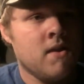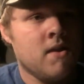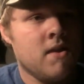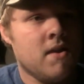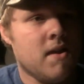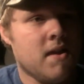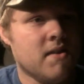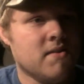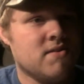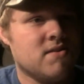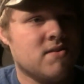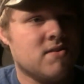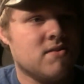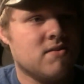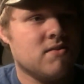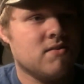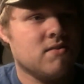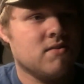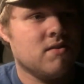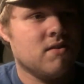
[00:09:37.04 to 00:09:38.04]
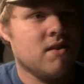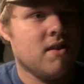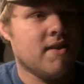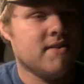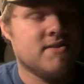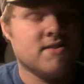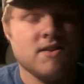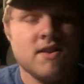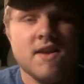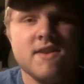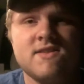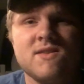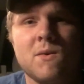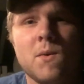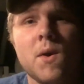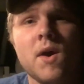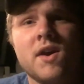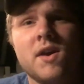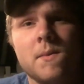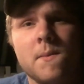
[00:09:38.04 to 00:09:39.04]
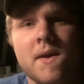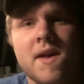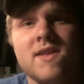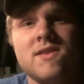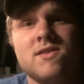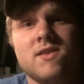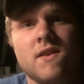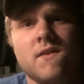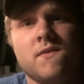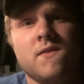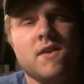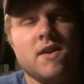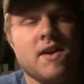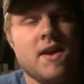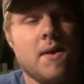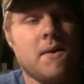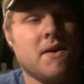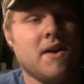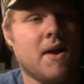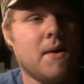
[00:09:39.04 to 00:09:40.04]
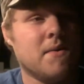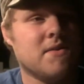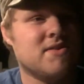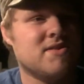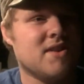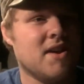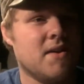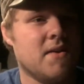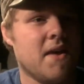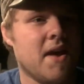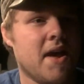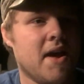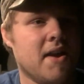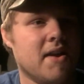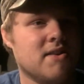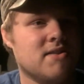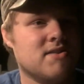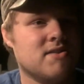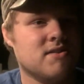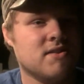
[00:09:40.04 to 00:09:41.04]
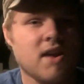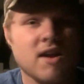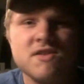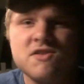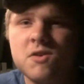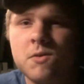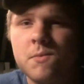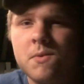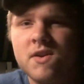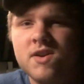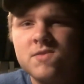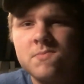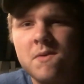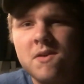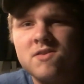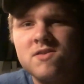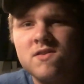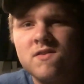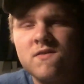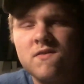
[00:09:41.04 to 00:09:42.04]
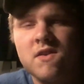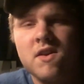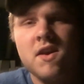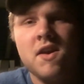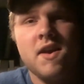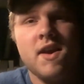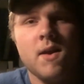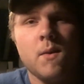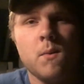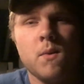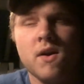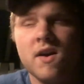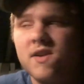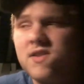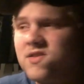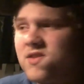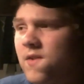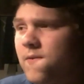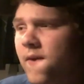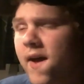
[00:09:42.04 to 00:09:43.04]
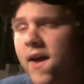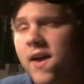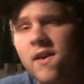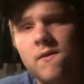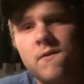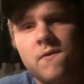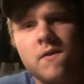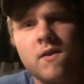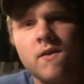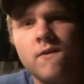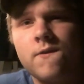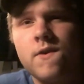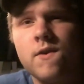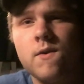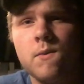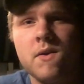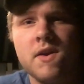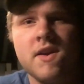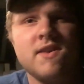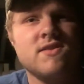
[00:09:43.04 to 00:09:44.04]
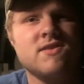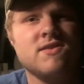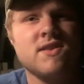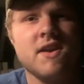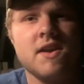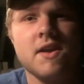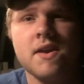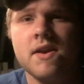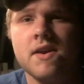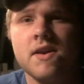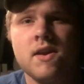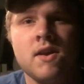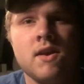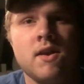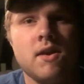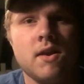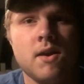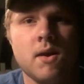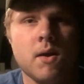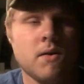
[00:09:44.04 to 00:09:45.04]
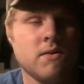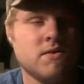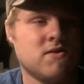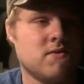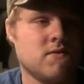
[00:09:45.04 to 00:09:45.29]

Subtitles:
It's a working man's lift kit. I would say that. It's not super expensive. It works. I've had it for a few weeks, and you know,